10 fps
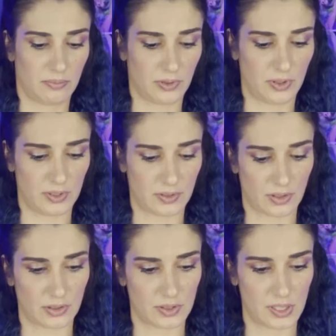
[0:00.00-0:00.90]
put this
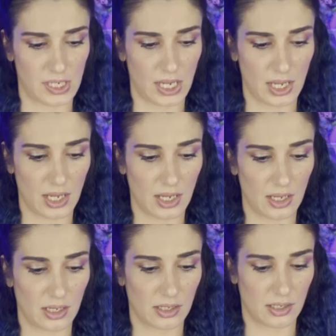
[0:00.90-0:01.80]

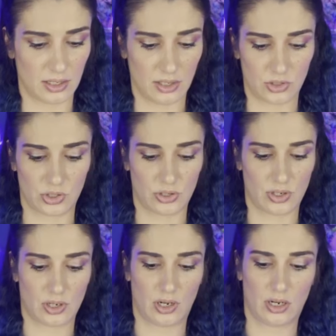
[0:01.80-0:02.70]
RCA connection
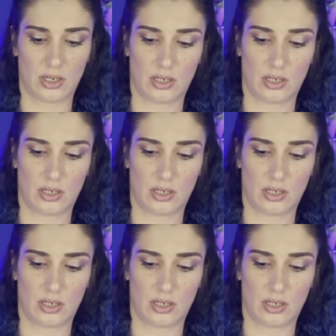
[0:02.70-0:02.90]
on,